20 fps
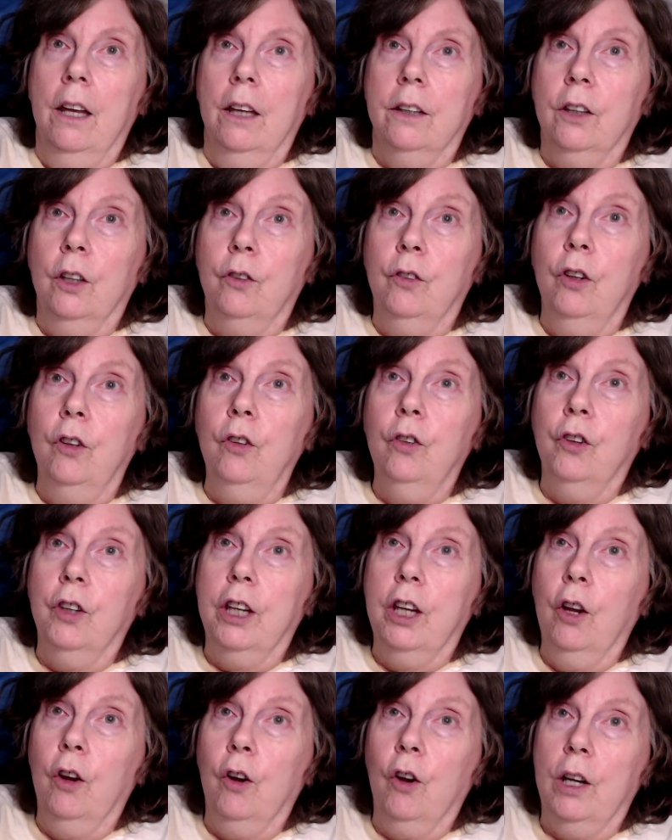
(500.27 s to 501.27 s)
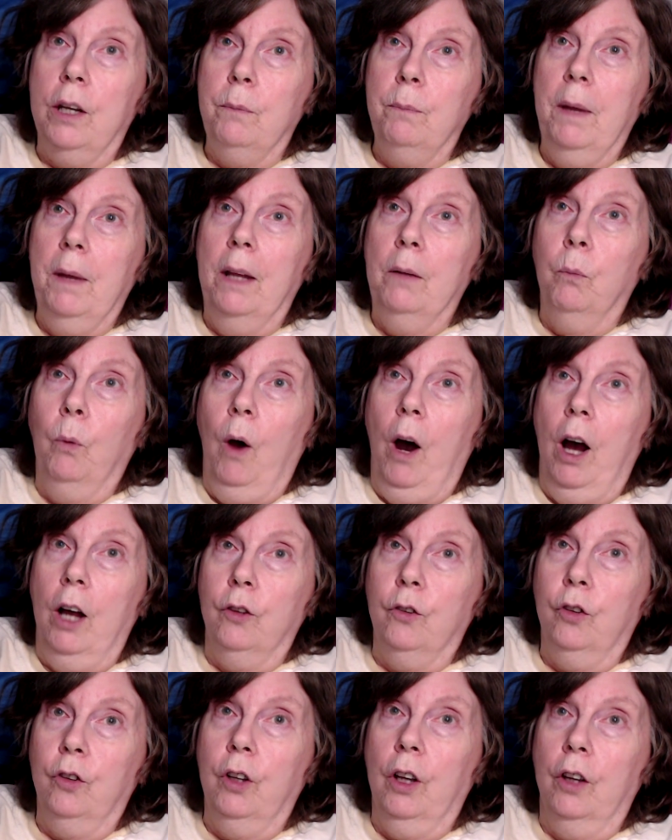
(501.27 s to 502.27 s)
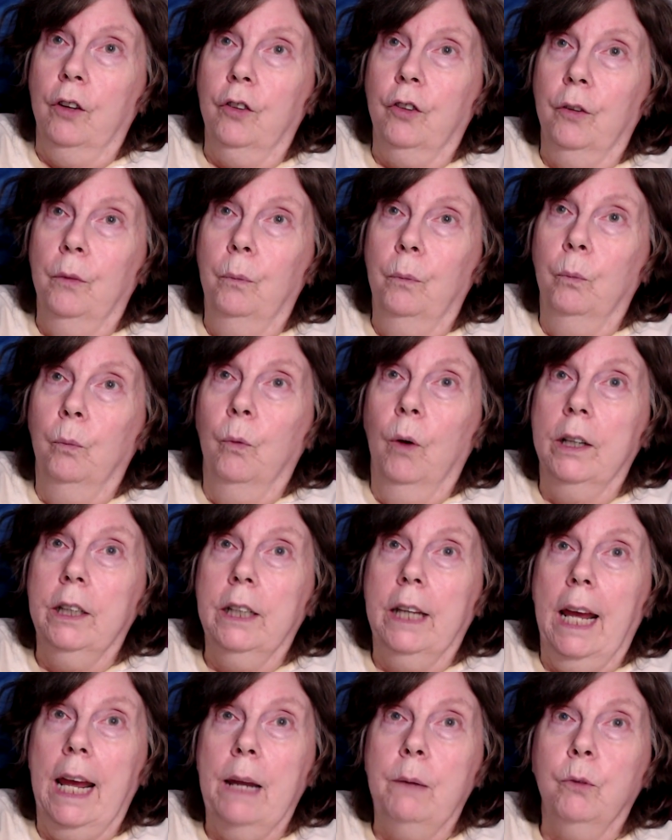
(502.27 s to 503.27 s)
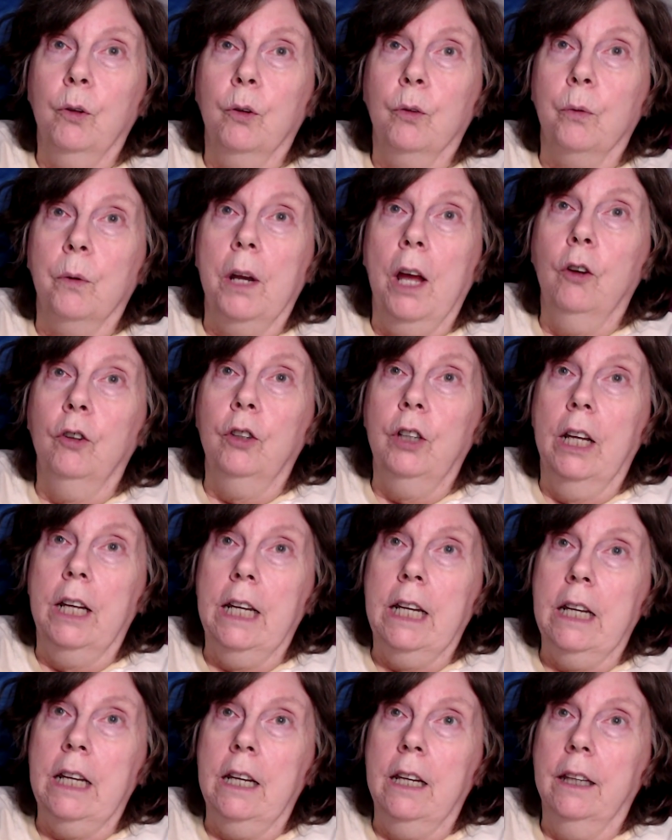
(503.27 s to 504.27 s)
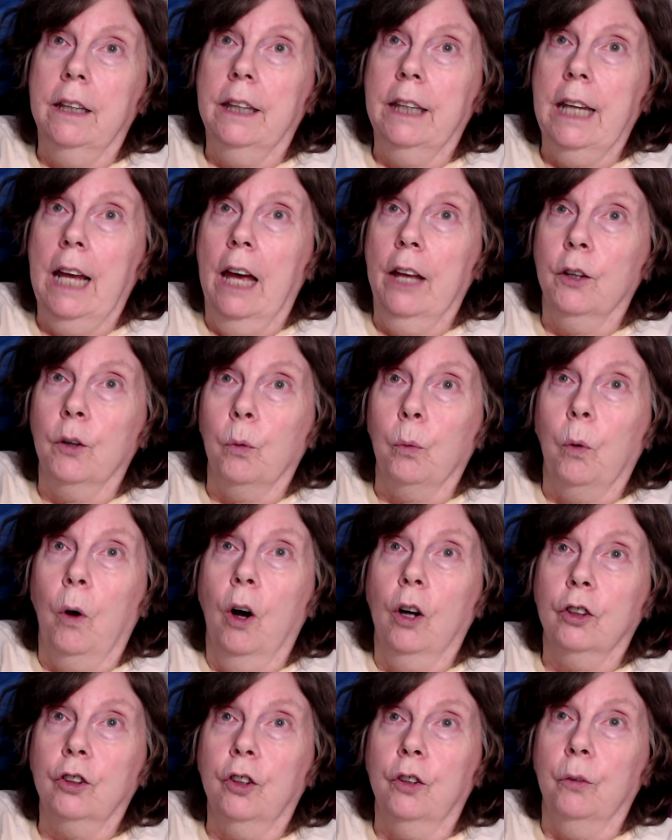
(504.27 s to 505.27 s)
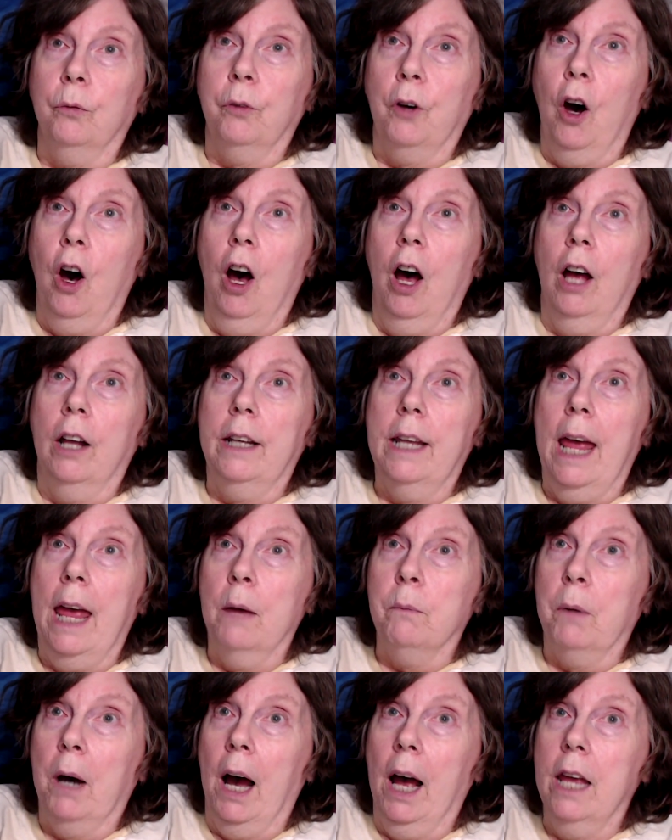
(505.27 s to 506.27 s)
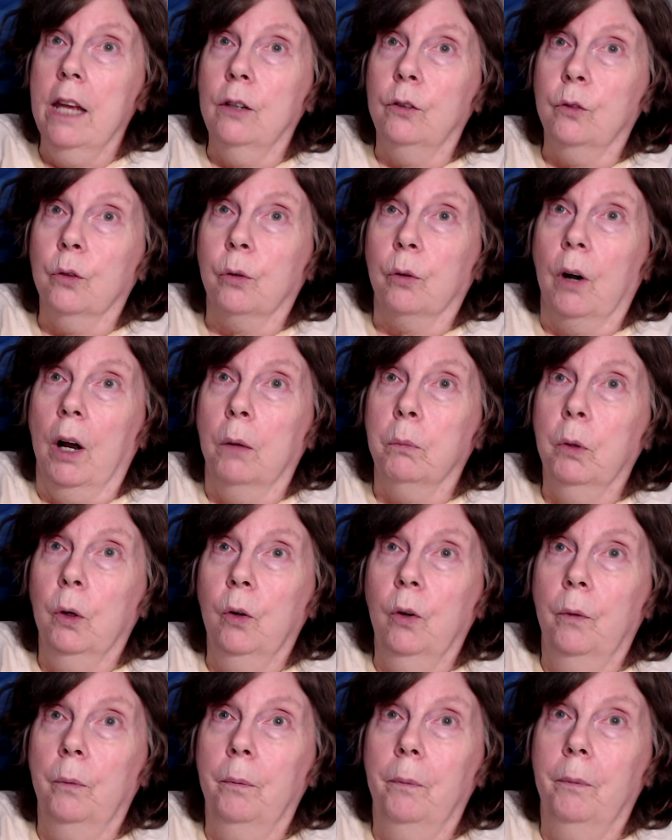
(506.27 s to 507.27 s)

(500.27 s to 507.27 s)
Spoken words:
The two security men watched us. One came to Riona E. The other walked to Vonn. Am I in trouble?